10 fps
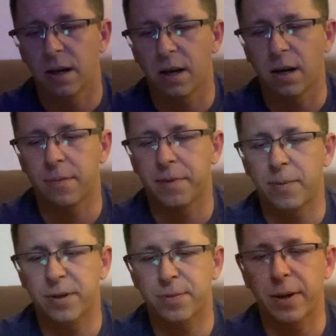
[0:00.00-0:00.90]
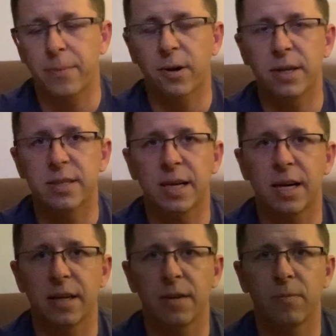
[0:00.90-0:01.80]
how much memory is
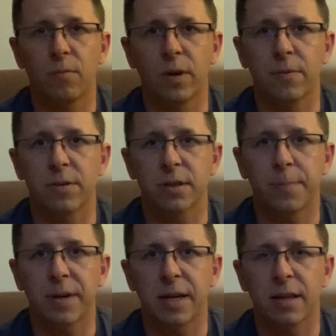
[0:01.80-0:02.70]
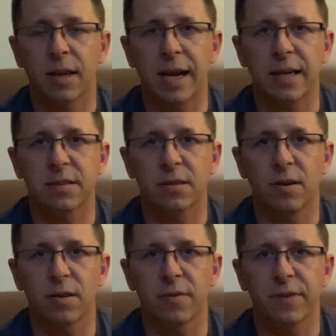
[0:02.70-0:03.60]
on it, when it was updated last,
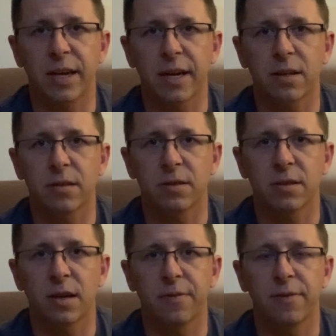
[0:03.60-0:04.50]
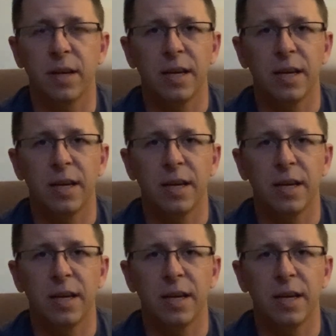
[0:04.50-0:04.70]
all of that good stuff.